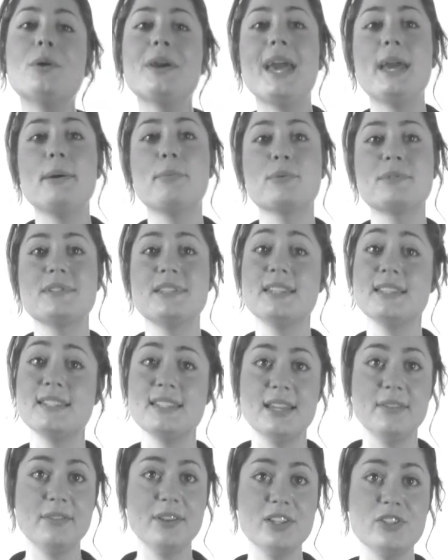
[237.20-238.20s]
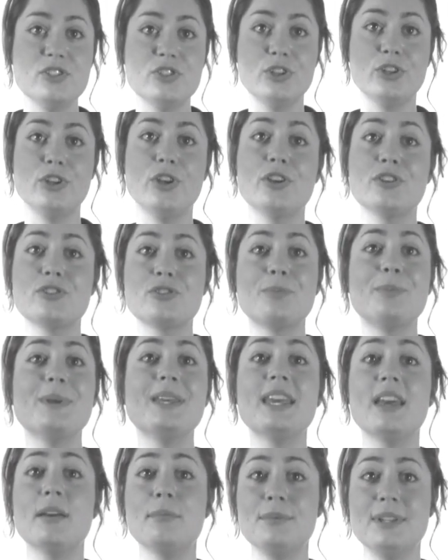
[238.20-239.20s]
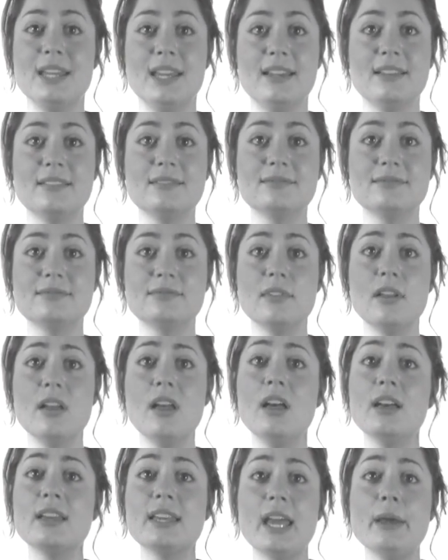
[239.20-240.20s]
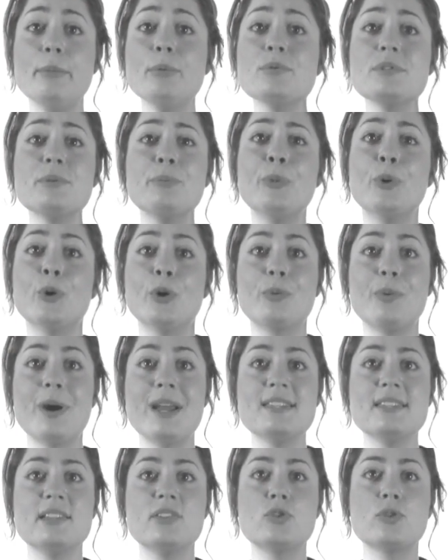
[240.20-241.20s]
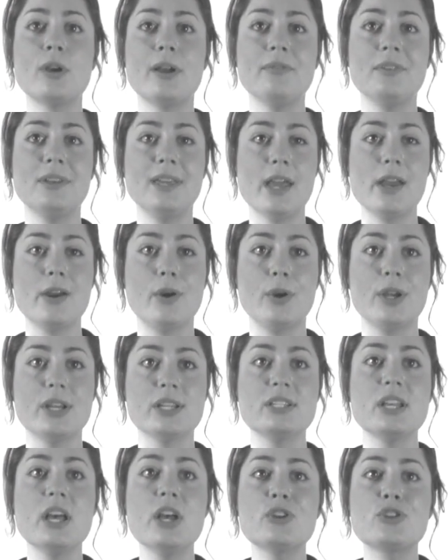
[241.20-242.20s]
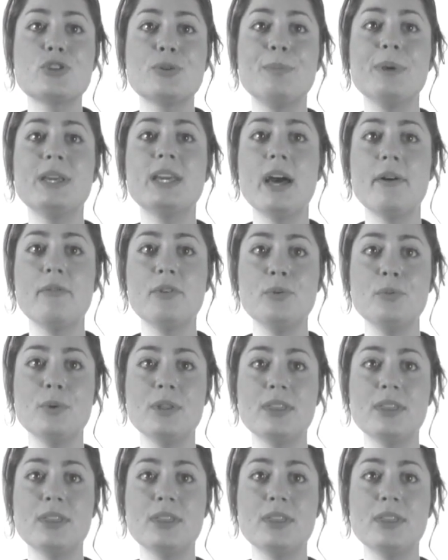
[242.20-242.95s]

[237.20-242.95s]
cables in the TV studio should be kept neat. Cables in walkways and traffic areas should be covered